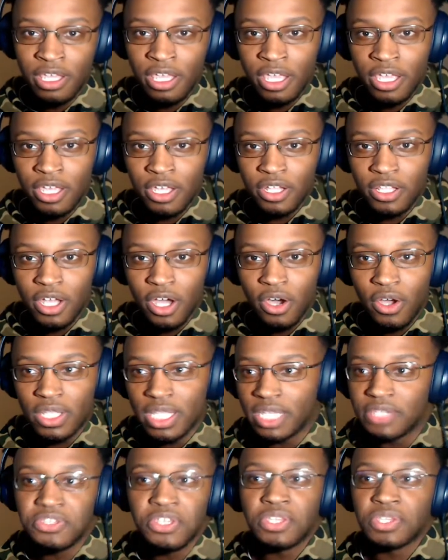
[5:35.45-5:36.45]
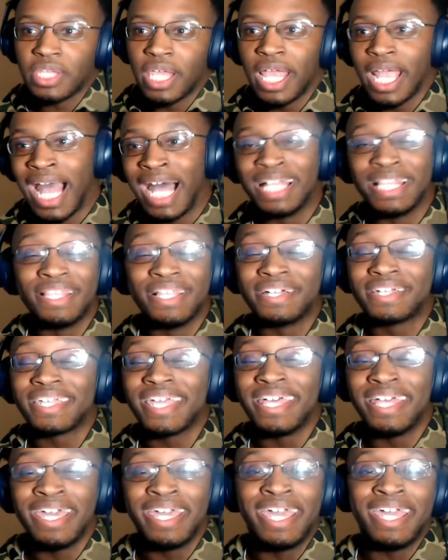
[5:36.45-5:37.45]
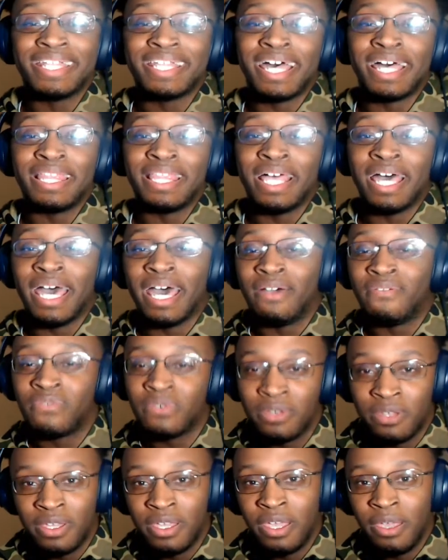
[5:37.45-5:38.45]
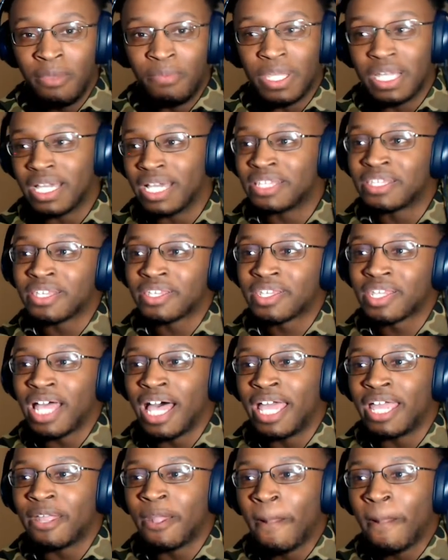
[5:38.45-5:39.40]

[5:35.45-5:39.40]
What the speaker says: You know, and it's just like I look at it and I laugh because it's like